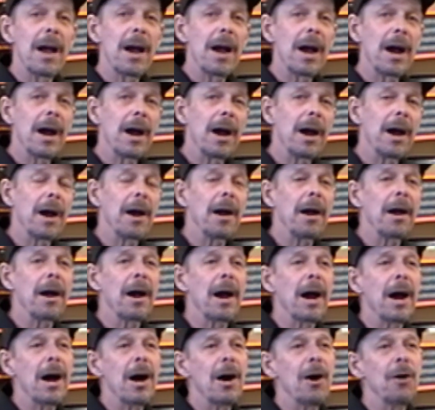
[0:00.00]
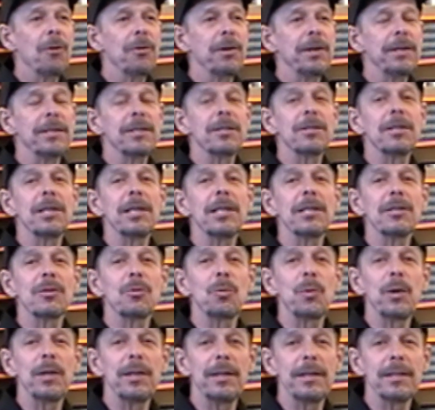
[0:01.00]
How these things
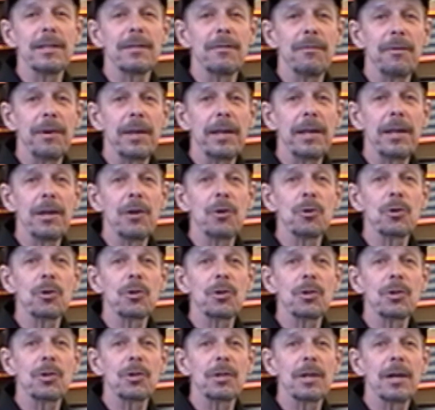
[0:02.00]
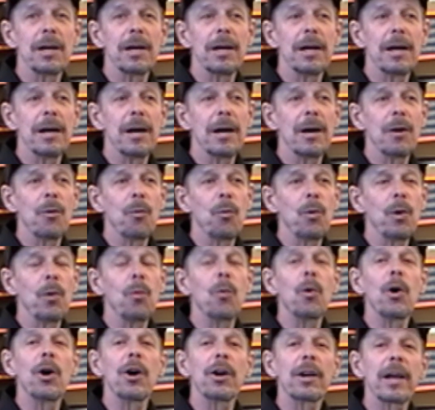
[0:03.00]
with these videos will
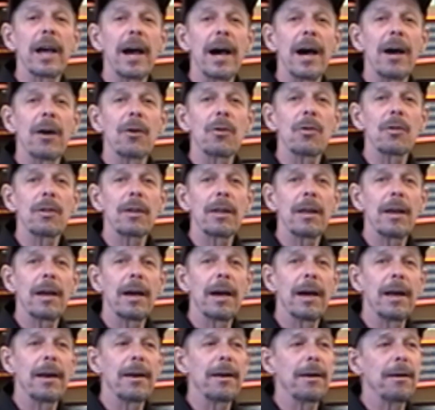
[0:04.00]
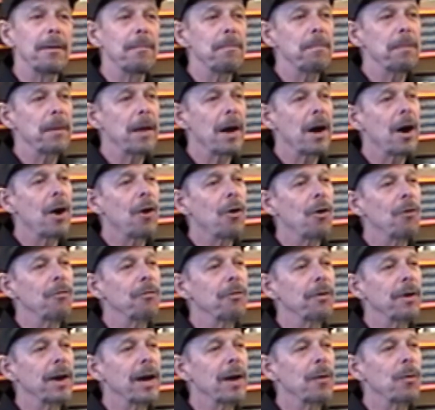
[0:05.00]
work out, and how
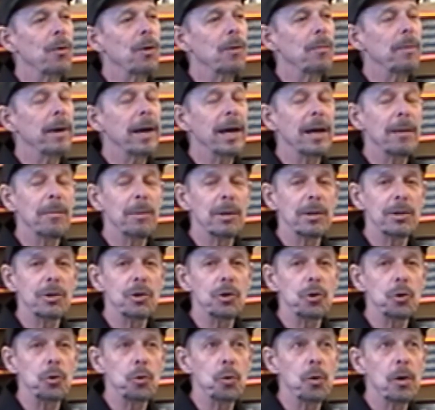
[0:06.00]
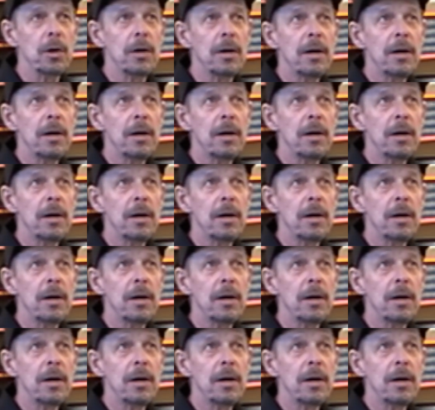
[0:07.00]
often I will be able to